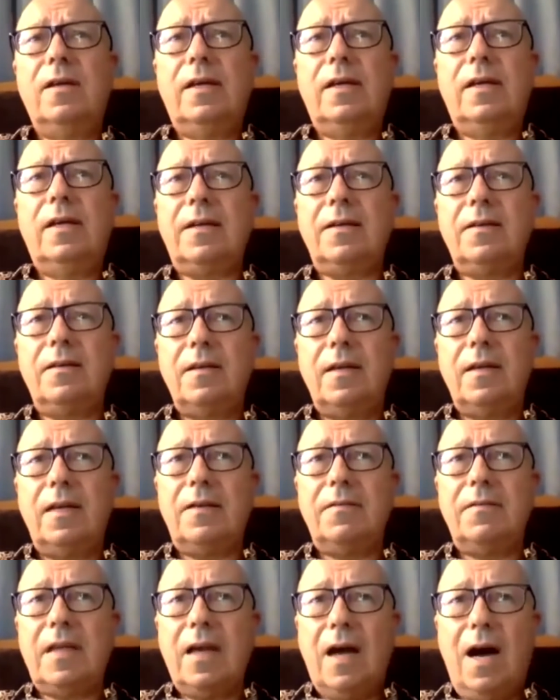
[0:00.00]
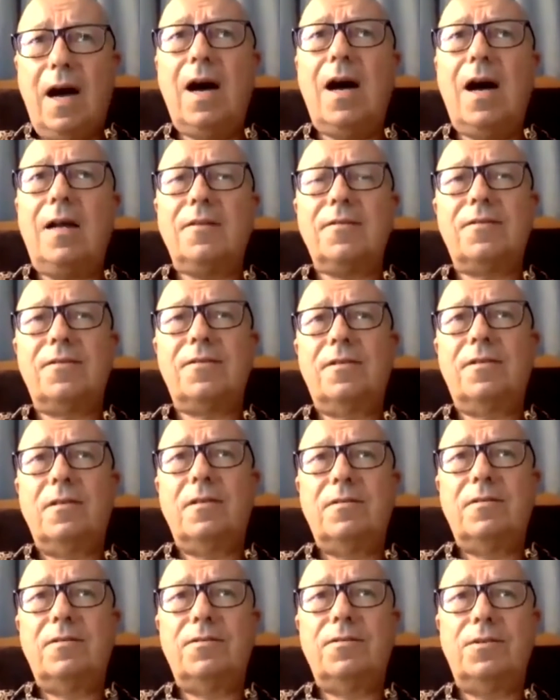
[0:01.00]
in the arts
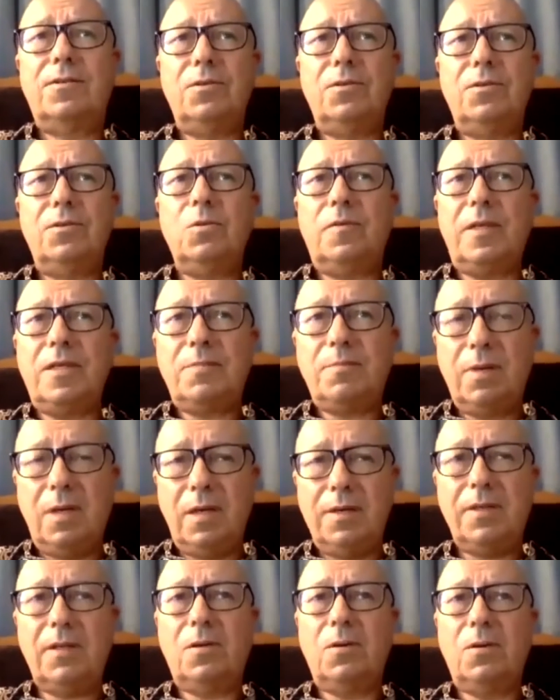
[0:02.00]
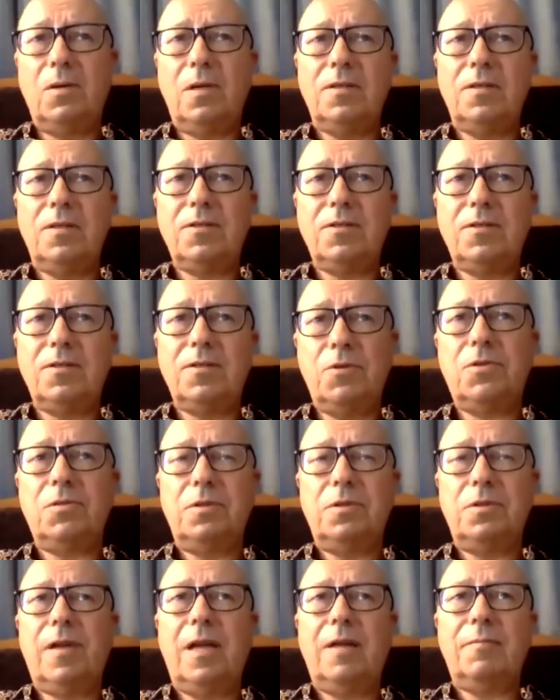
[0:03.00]
to these political and social
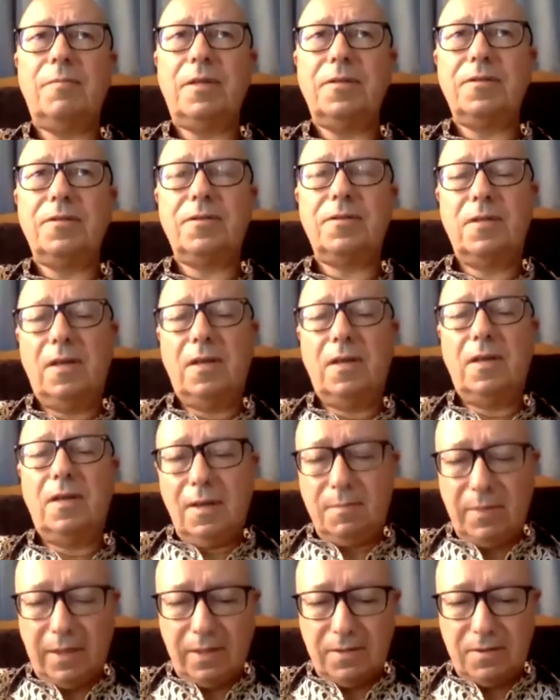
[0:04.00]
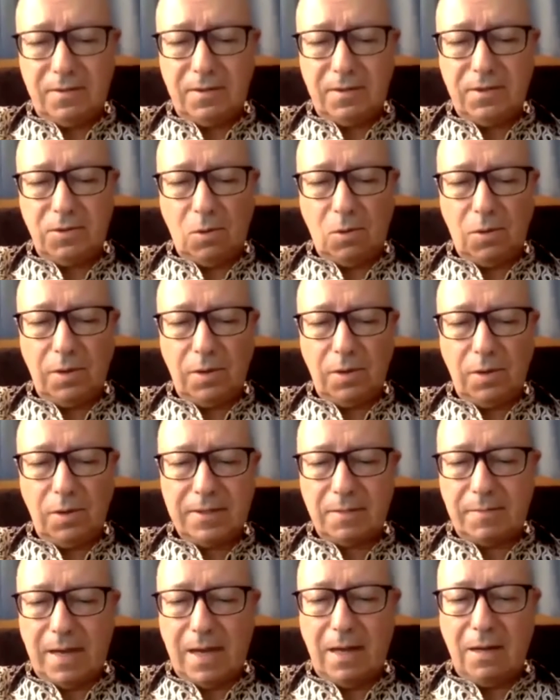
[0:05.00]
developments, because the story is
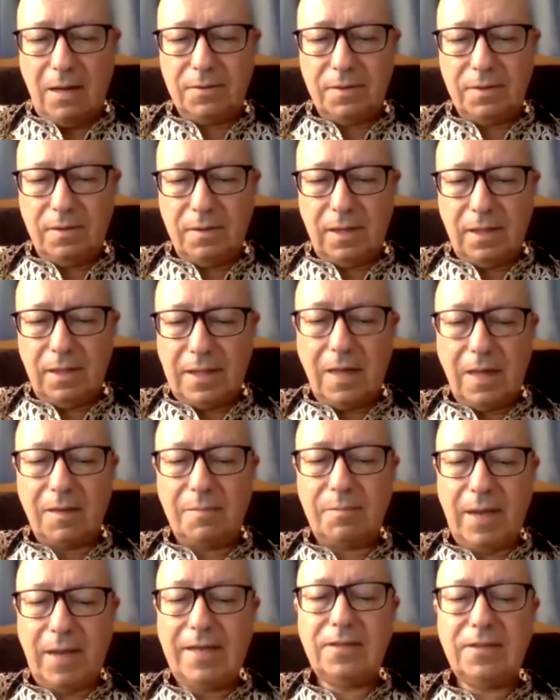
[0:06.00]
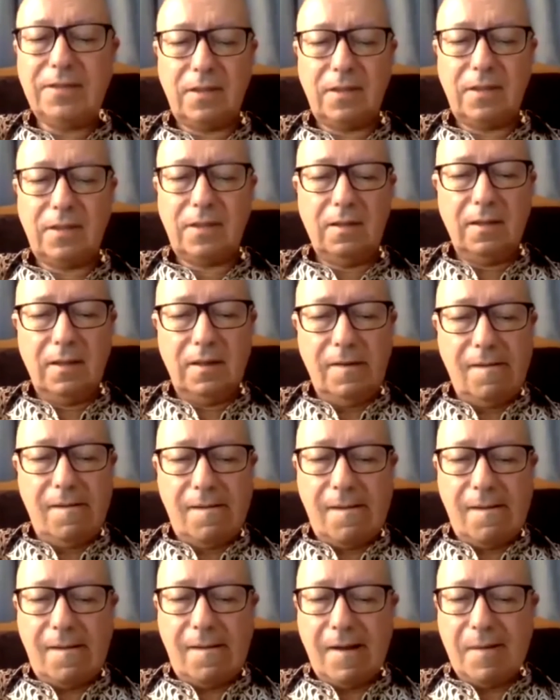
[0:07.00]
about a young painter
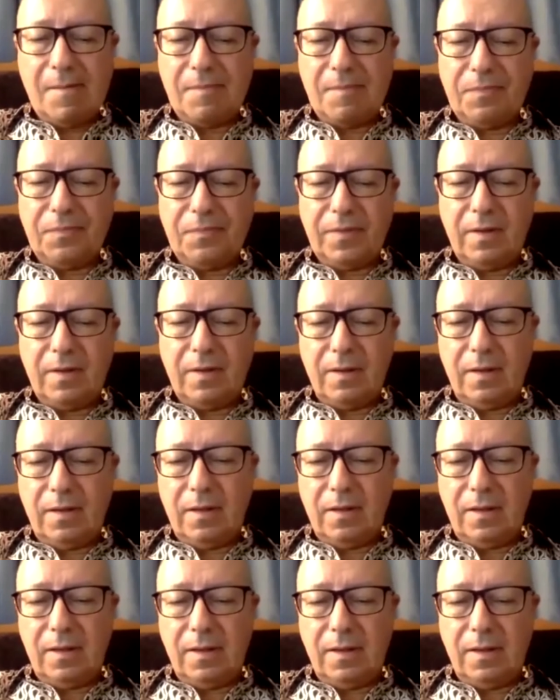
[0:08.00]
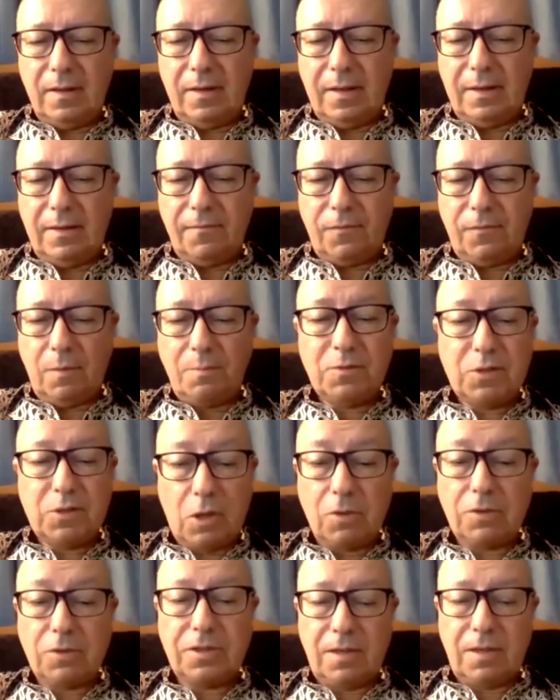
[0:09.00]
from
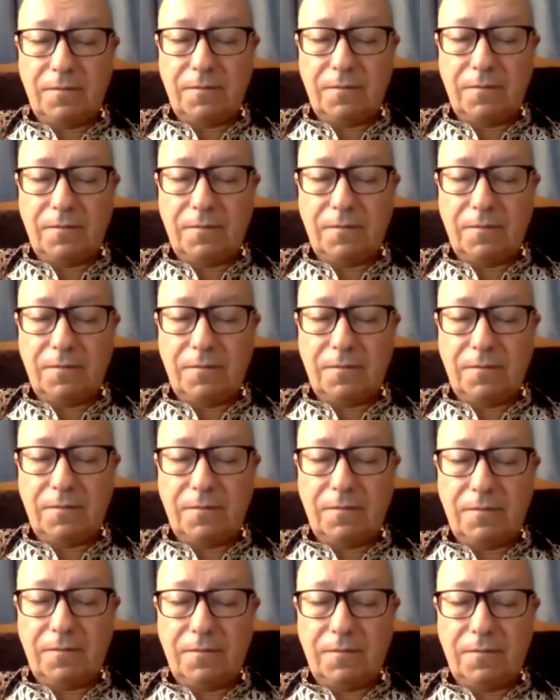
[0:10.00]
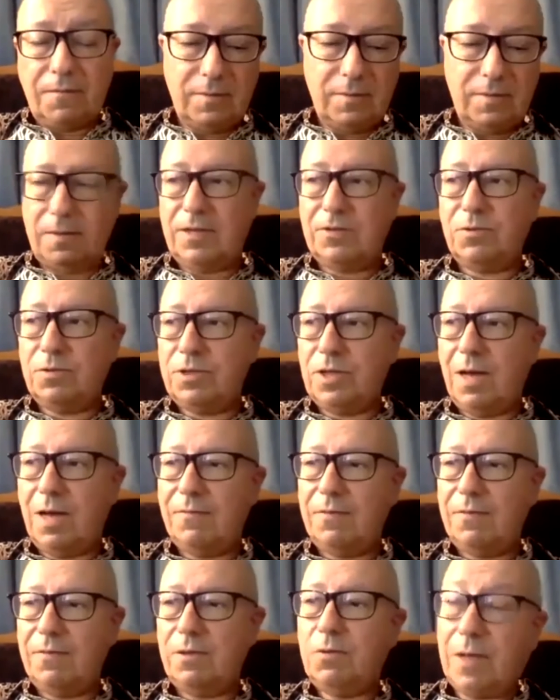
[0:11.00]
Jogja, from Central
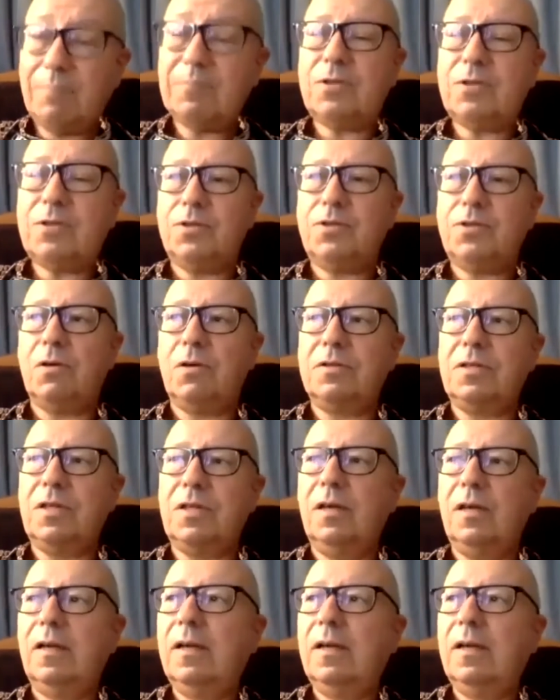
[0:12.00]
Java, who comes to Jogja